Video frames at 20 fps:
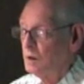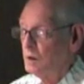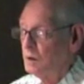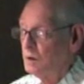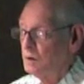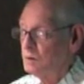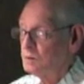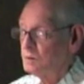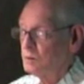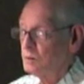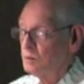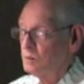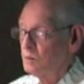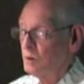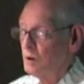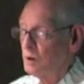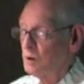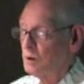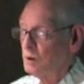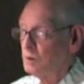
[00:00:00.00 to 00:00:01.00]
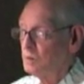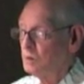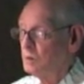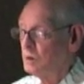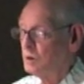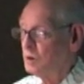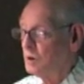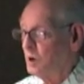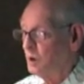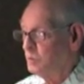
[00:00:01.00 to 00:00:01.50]
He said, well, there were
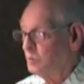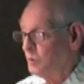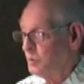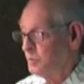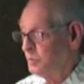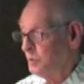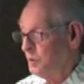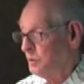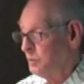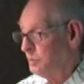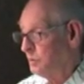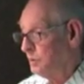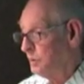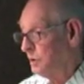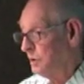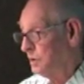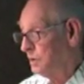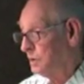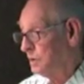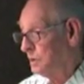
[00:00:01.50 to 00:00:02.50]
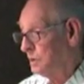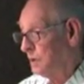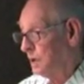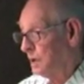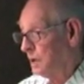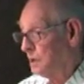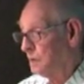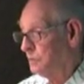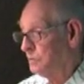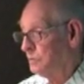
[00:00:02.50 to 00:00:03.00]
a couple people here in
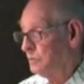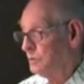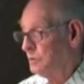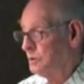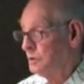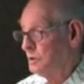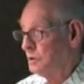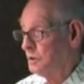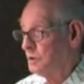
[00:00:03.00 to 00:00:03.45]
California